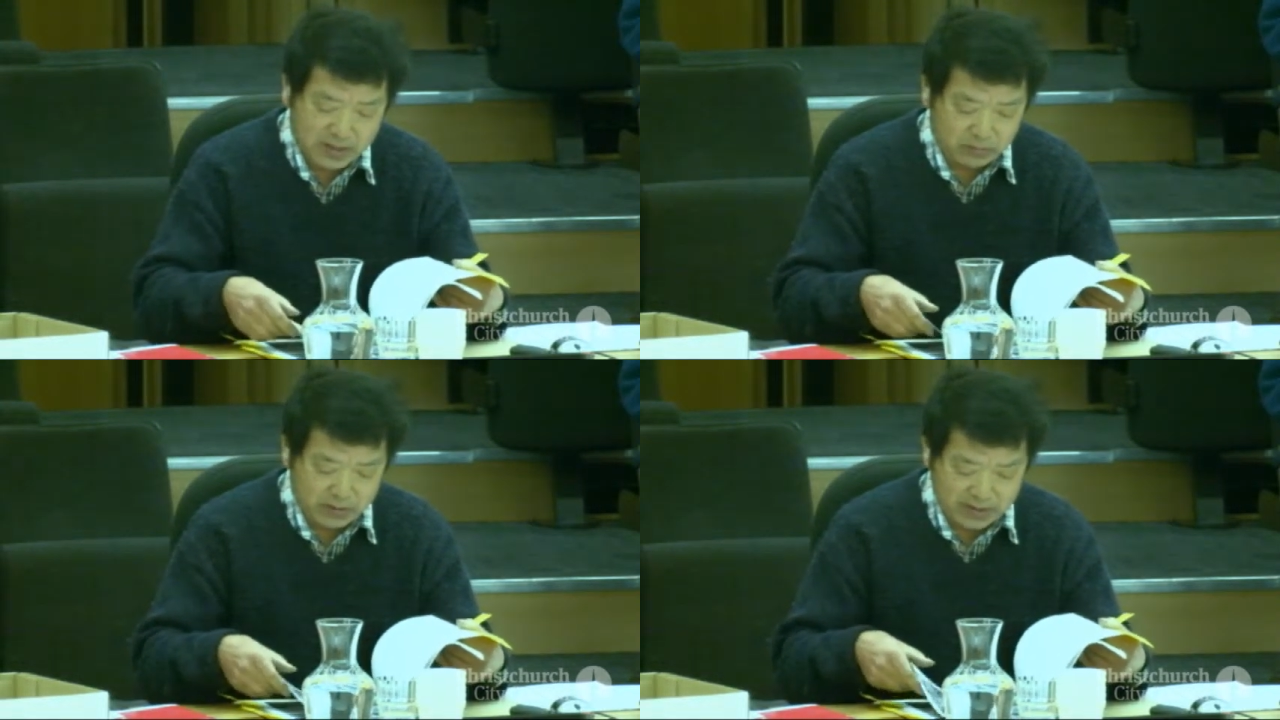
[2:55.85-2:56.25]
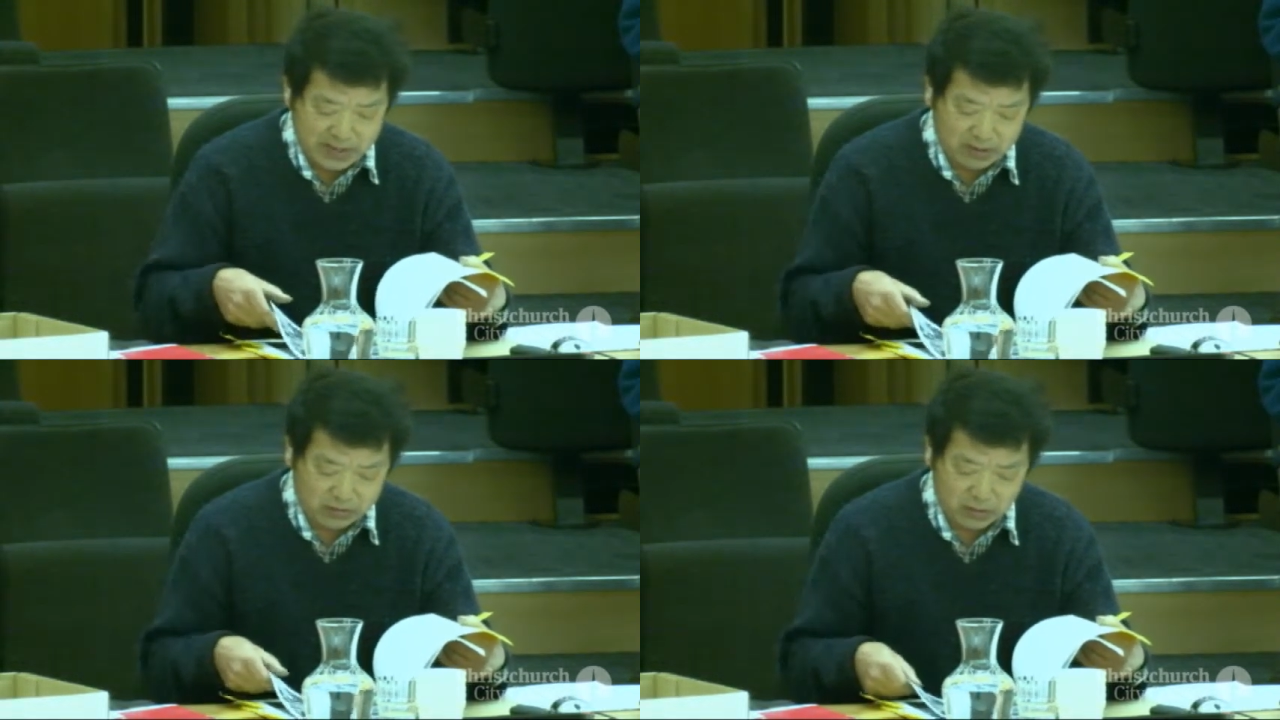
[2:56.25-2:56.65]
We
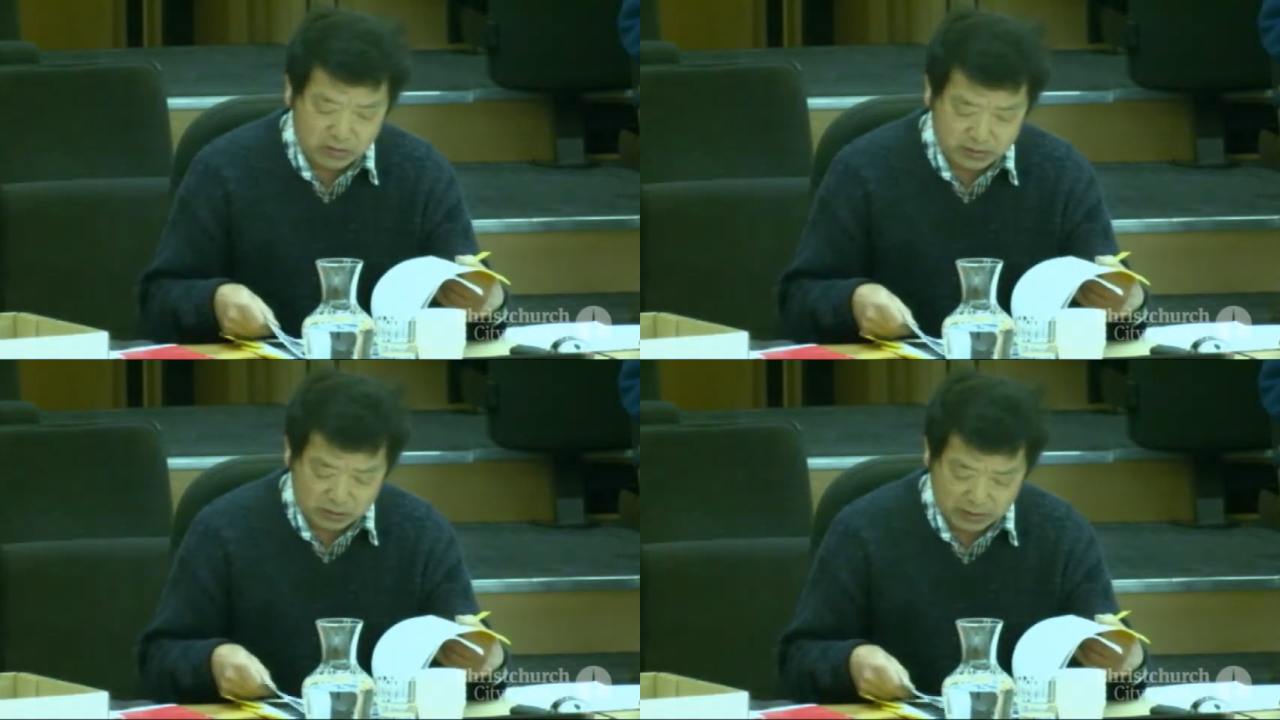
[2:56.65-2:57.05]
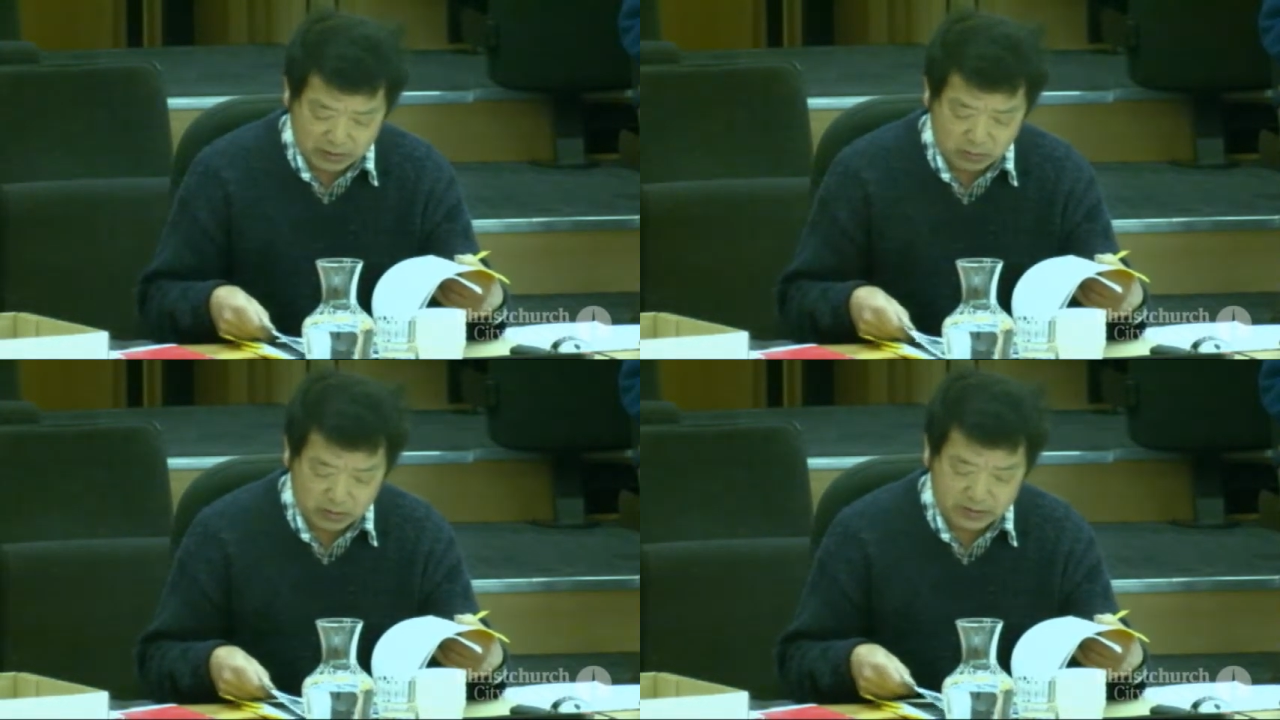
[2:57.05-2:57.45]
can't grow this kind
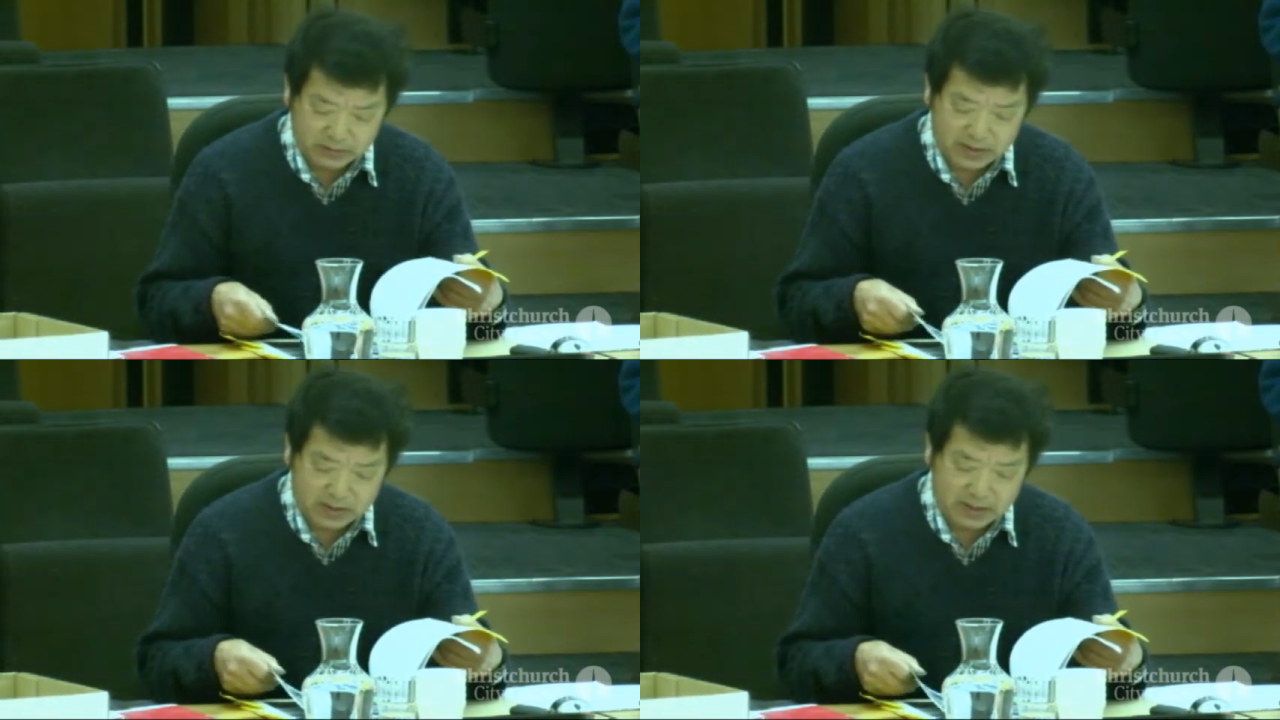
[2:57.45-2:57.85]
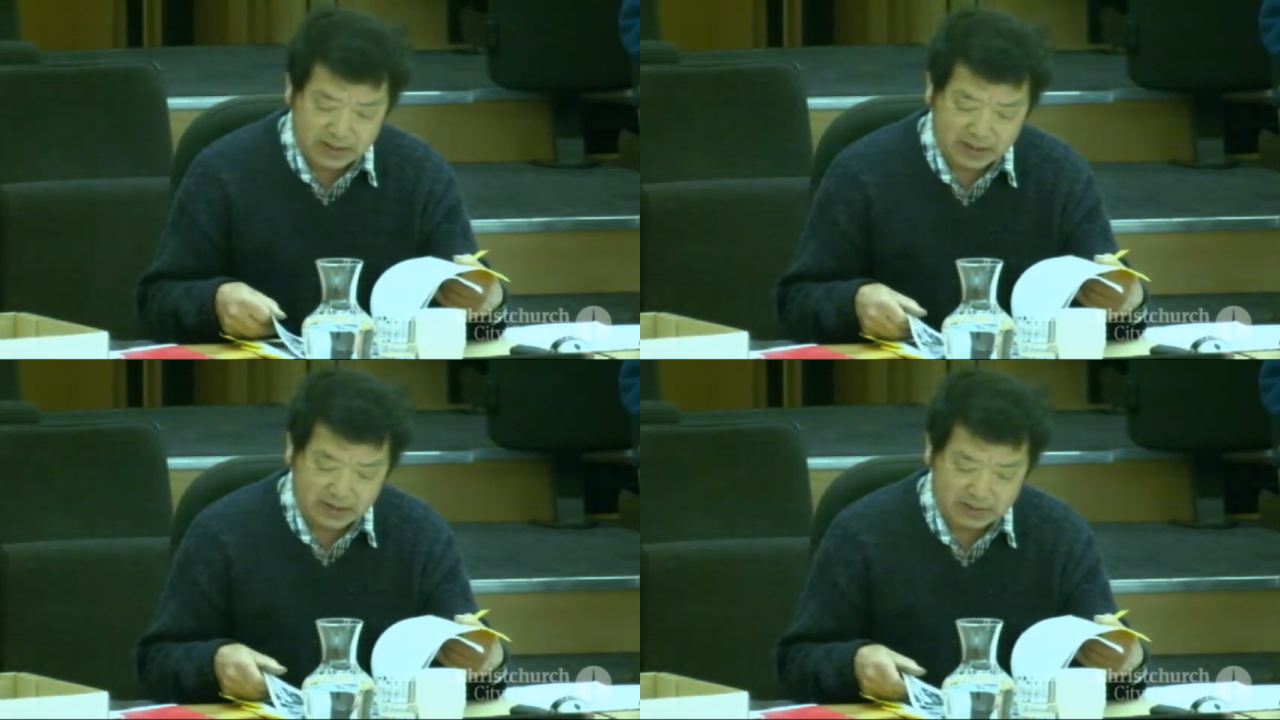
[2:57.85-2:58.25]
of quality veggies
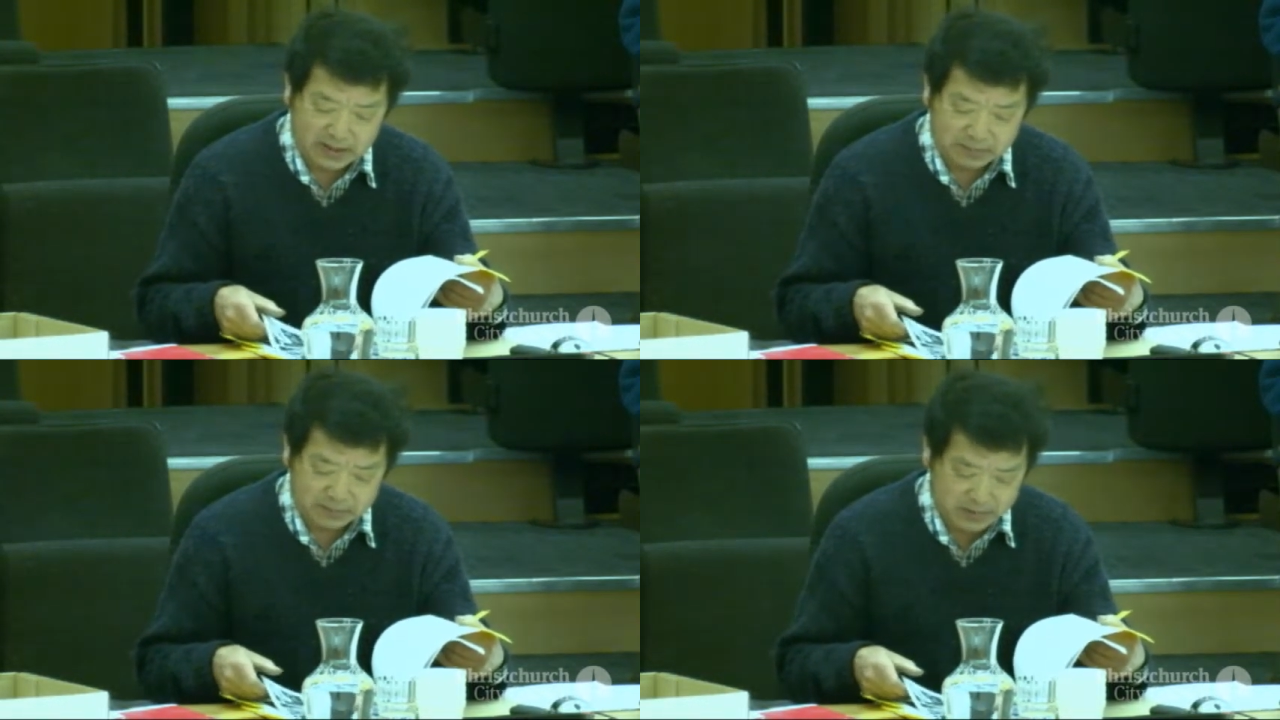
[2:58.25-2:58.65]
now